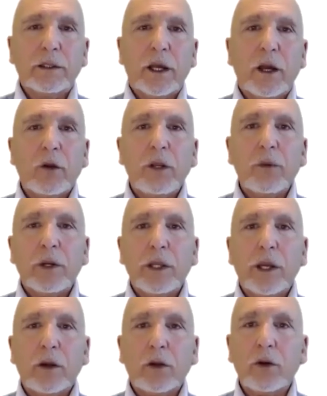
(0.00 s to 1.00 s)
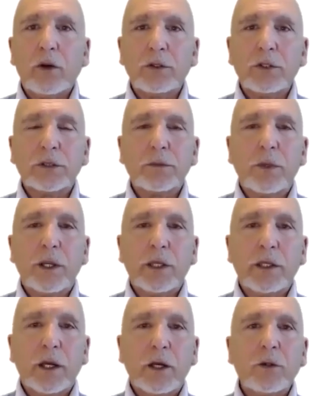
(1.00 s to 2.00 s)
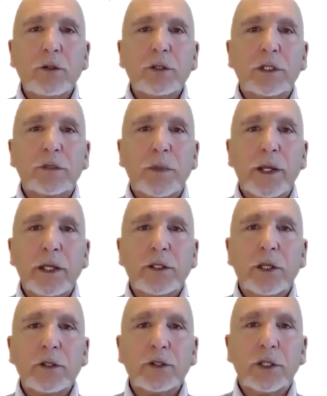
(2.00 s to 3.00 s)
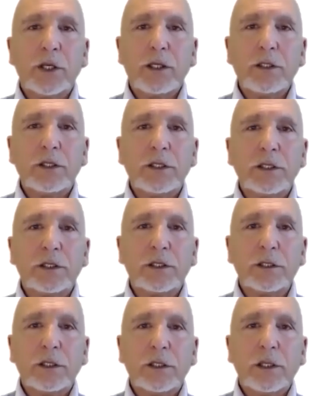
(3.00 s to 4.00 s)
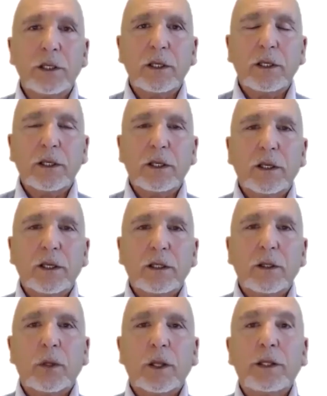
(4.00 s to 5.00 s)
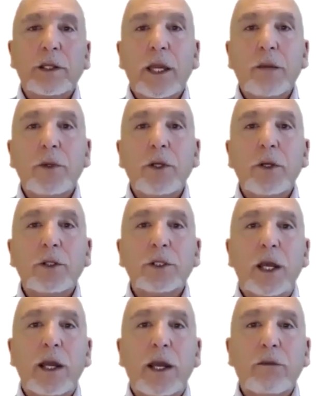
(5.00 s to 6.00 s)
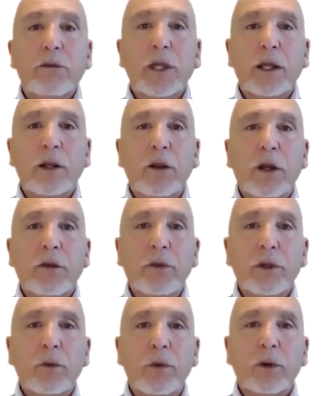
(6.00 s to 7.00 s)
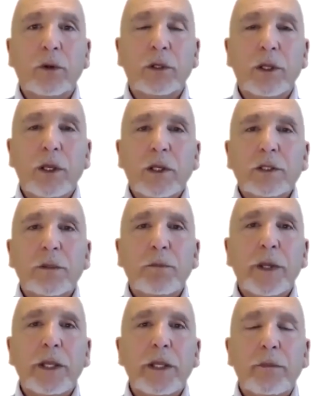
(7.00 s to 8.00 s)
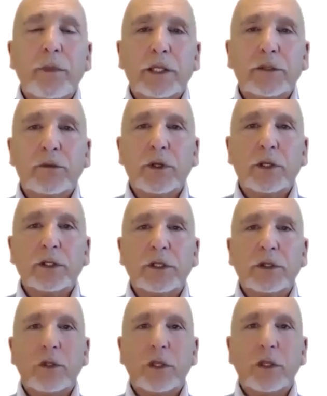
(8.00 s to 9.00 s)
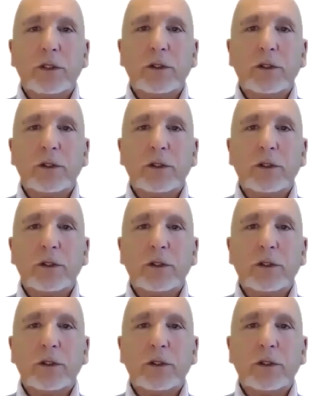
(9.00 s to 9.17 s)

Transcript: Only when the unconscious mind knows and has made those changes that will enable you to have that life you want, to be the best version of you,